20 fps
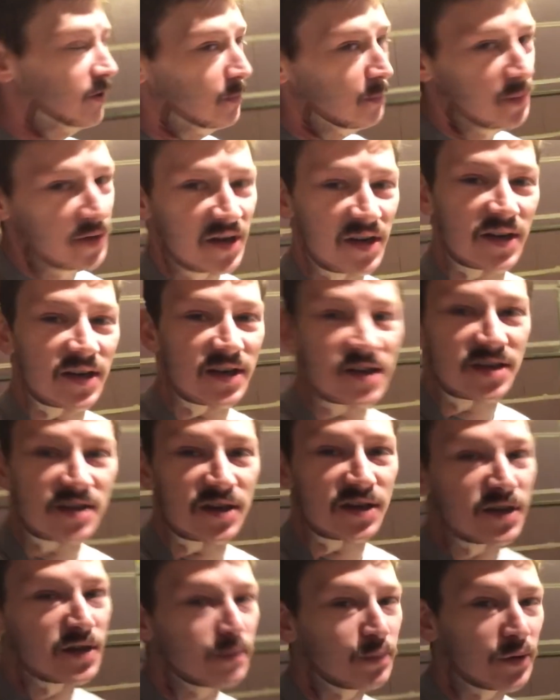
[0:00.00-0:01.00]
Bendix
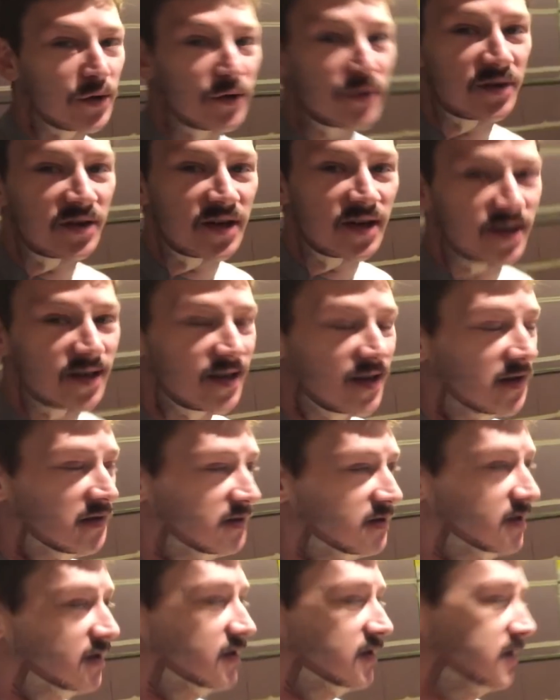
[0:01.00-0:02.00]
exploding, that was a
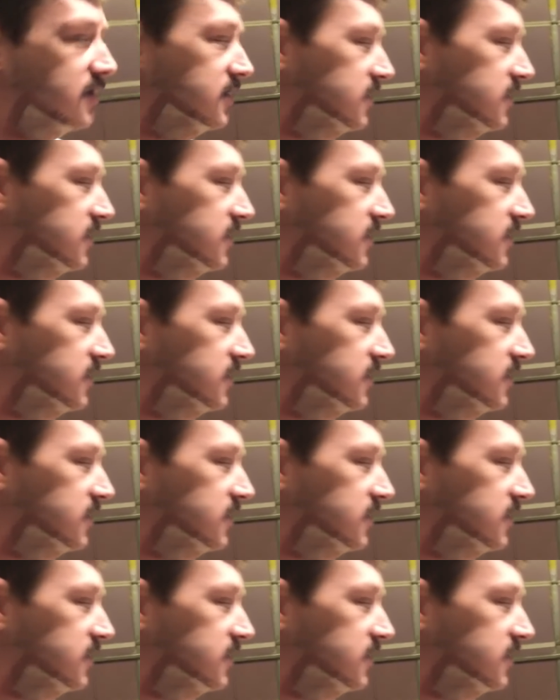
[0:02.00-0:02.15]
learning